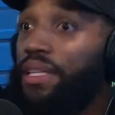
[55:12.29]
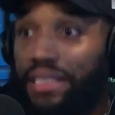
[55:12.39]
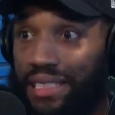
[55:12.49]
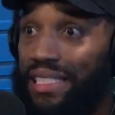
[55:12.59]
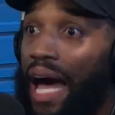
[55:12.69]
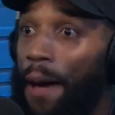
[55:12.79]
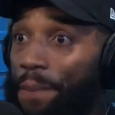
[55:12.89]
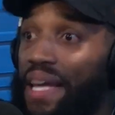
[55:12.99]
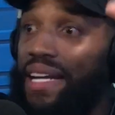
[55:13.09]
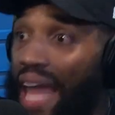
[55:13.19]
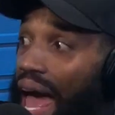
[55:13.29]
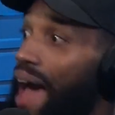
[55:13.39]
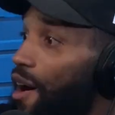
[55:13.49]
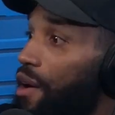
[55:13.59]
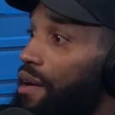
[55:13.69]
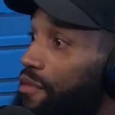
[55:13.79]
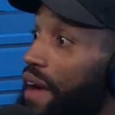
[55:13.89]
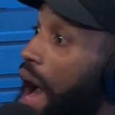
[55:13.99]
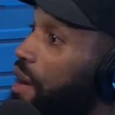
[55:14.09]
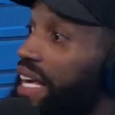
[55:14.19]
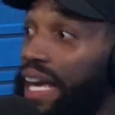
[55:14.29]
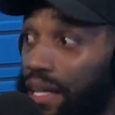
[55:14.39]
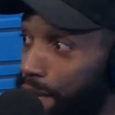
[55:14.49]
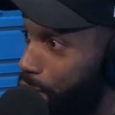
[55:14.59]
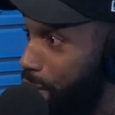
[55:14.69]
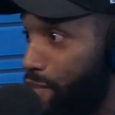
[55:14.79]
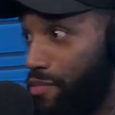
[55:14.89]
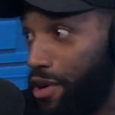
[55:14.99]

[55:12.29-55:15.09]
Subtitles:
Stop it now. Val killing people,